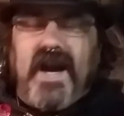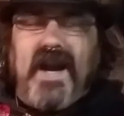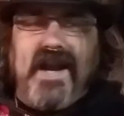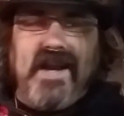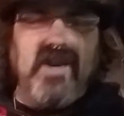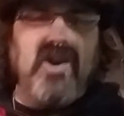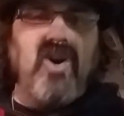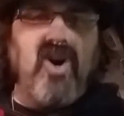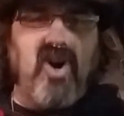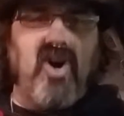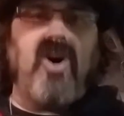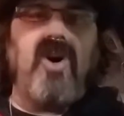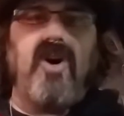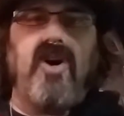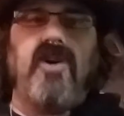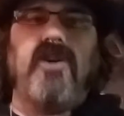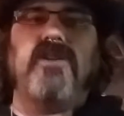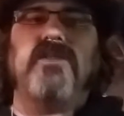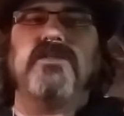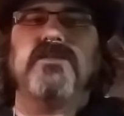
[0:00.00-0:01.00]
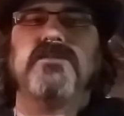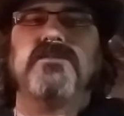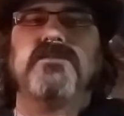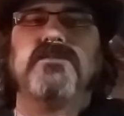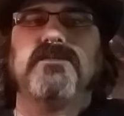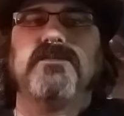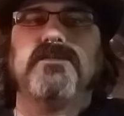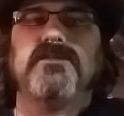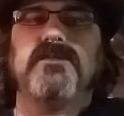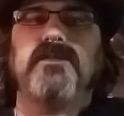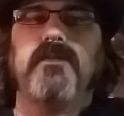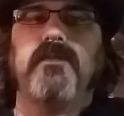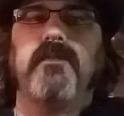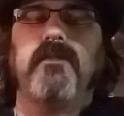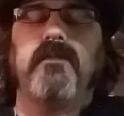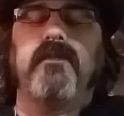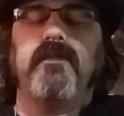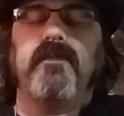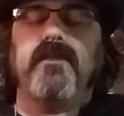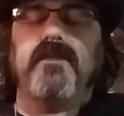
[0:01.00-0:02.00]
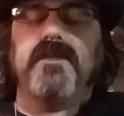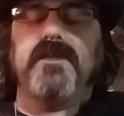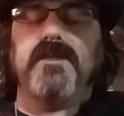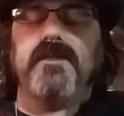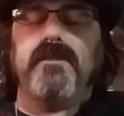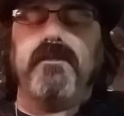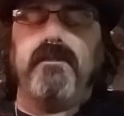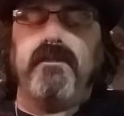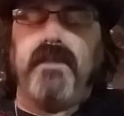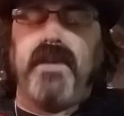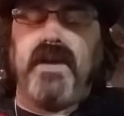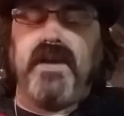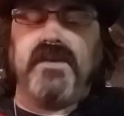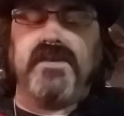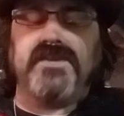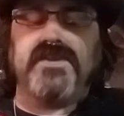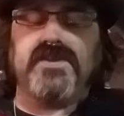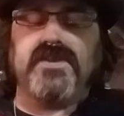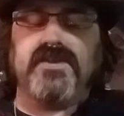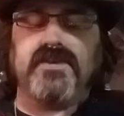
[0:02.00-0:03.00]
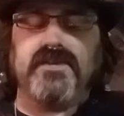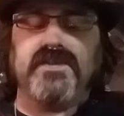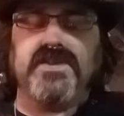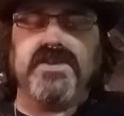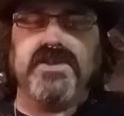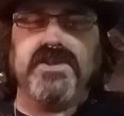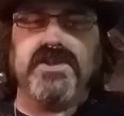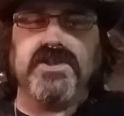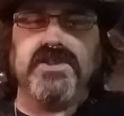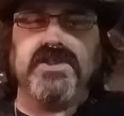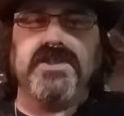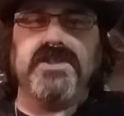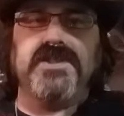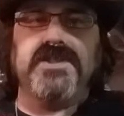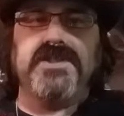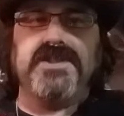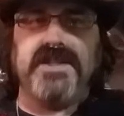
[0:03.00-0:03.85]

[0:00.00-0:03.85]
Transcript: call male circumcision